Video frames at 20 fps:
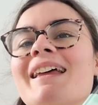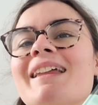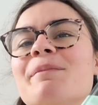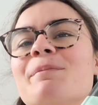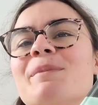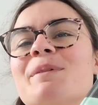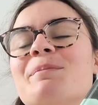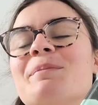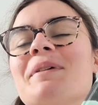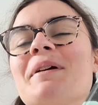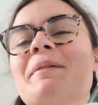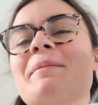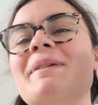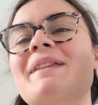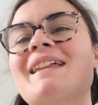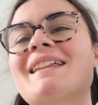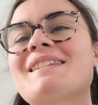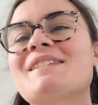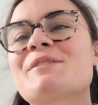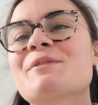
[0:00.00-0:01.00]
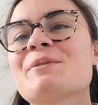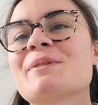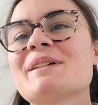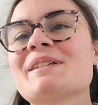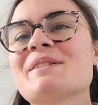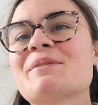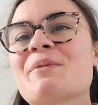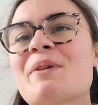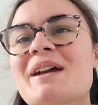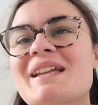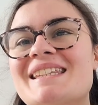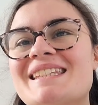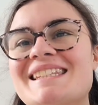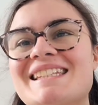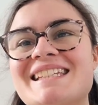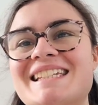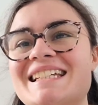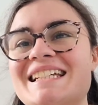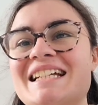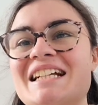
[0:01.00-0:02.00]
And maybe that's the reason why
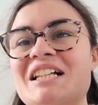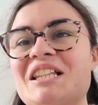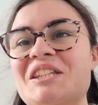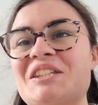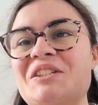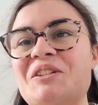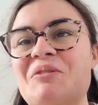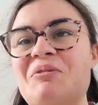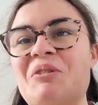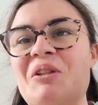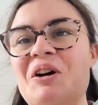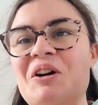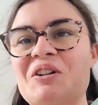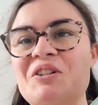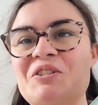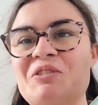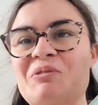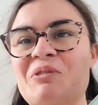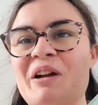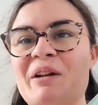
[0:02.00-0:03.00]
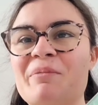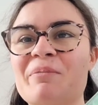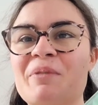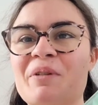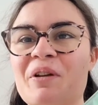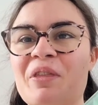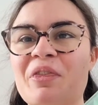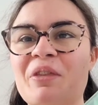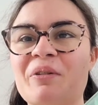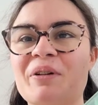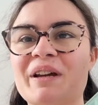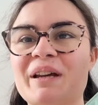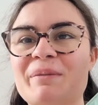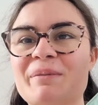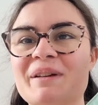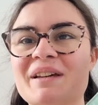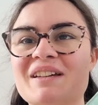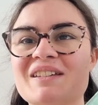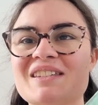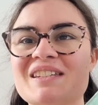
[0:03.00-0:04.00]
it's taking so long to write book three,
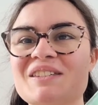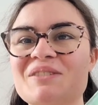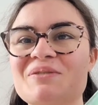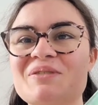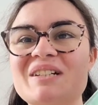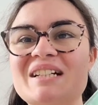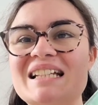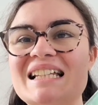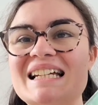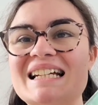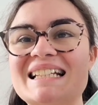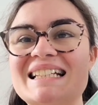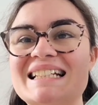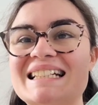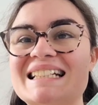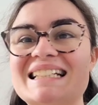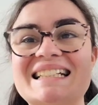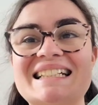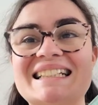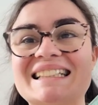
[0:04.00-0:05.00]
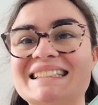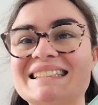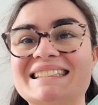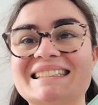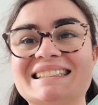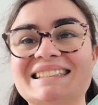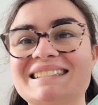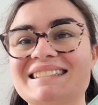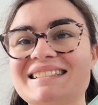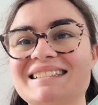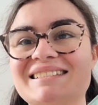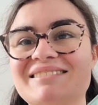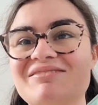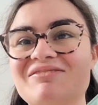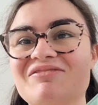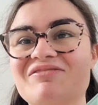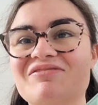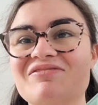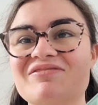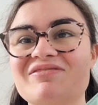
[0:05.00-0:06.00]
because he's realizing, like,
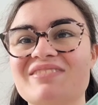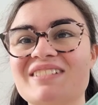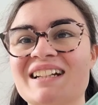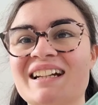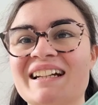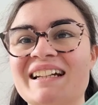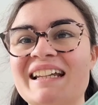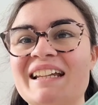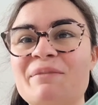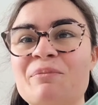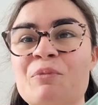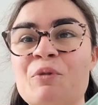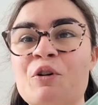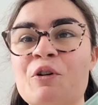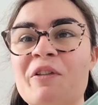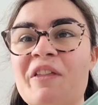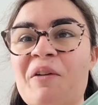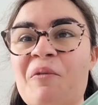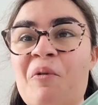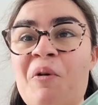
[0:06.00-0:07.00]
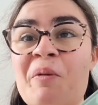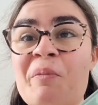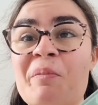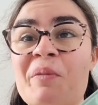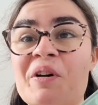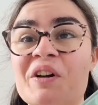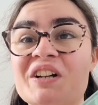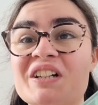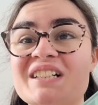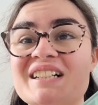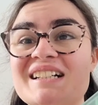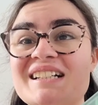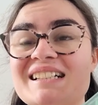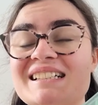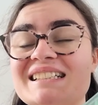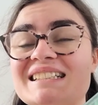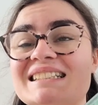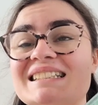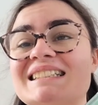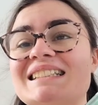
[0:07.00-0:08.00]
I need more than one book
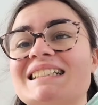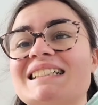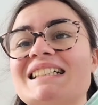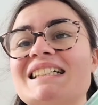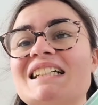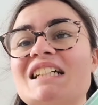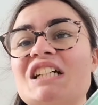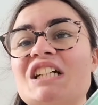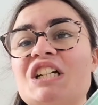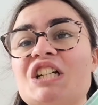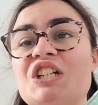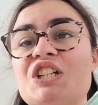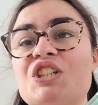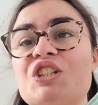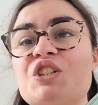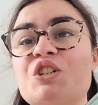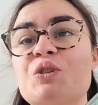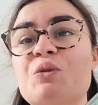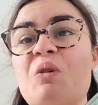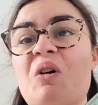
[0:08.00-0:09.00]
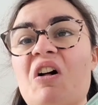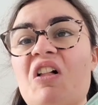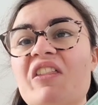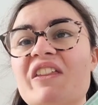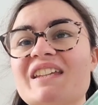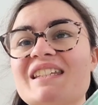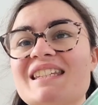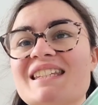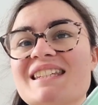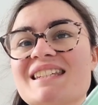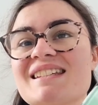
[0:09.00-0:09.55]
to do all